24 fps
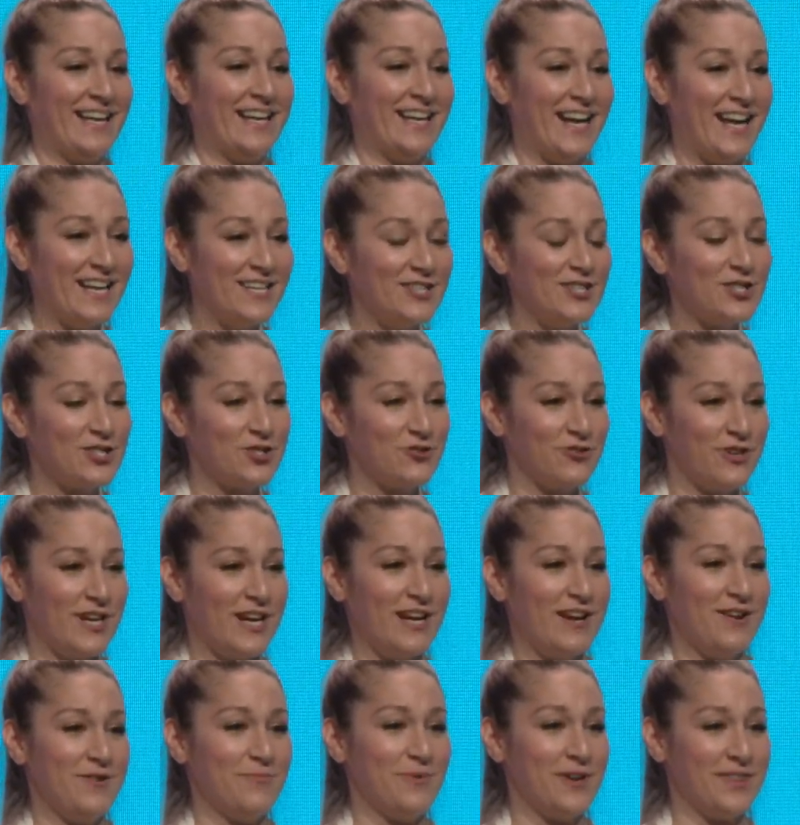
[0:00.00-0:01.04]
an
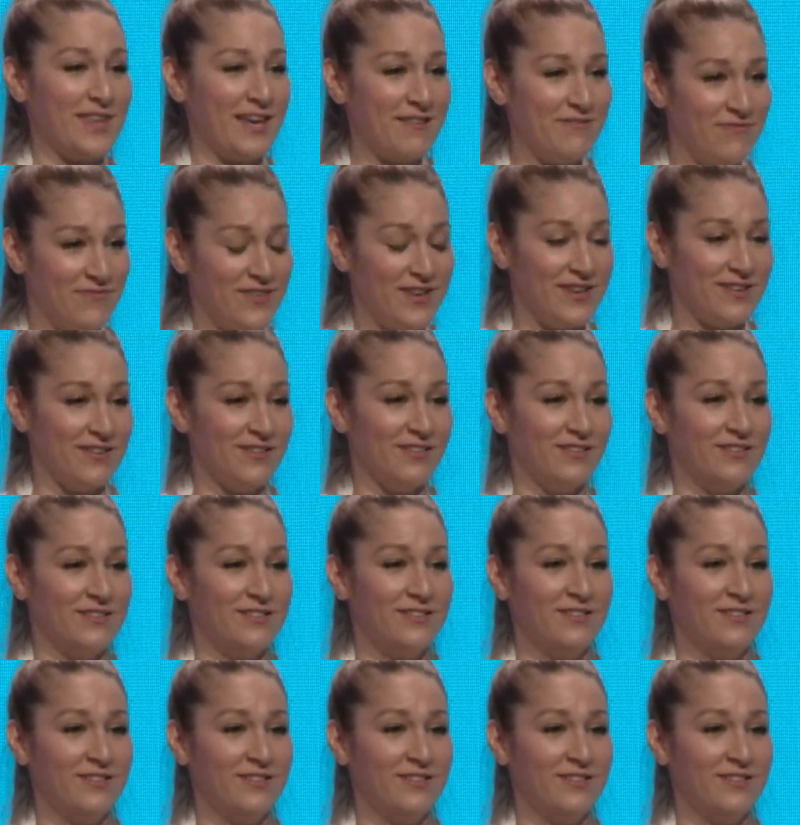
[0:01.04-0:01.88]
industry where they feel